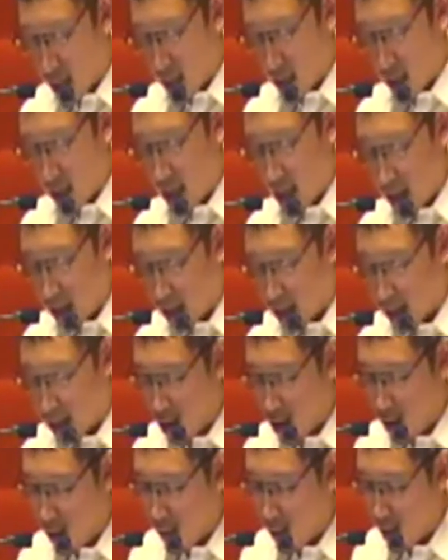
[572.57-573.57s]
the
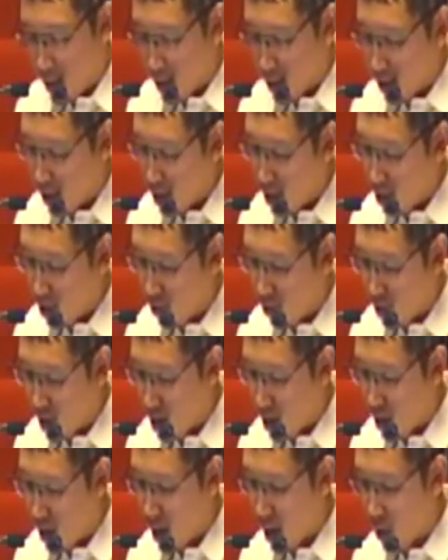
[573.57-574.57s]
elderly man tried to
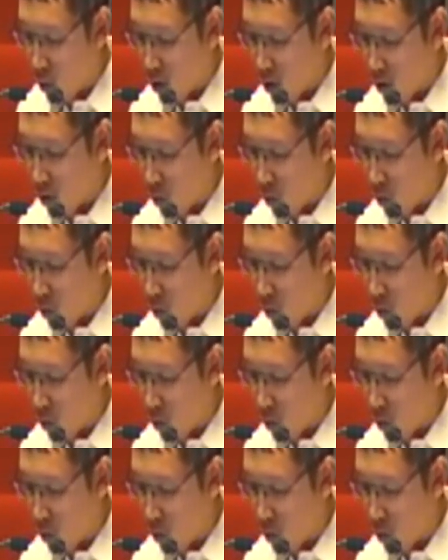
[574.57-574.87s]
run and was